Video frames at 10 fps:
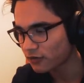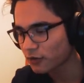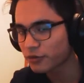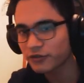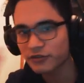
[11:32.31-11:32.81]
So
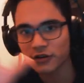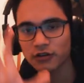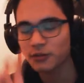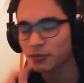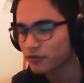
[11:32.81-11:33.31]
the blue
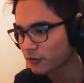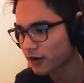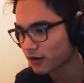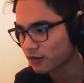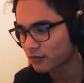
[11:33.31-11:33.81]
circle, the blue
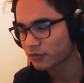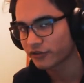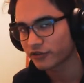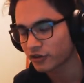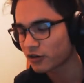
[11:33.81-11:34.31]
square,
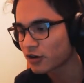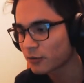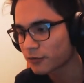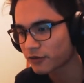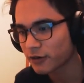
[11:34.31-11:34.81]
blue circle,
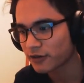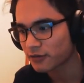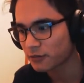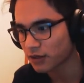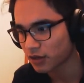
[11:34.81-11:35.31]
blue square
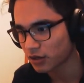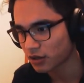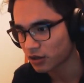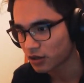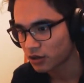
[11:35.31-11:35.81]
is
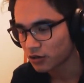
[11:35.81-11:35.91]
me.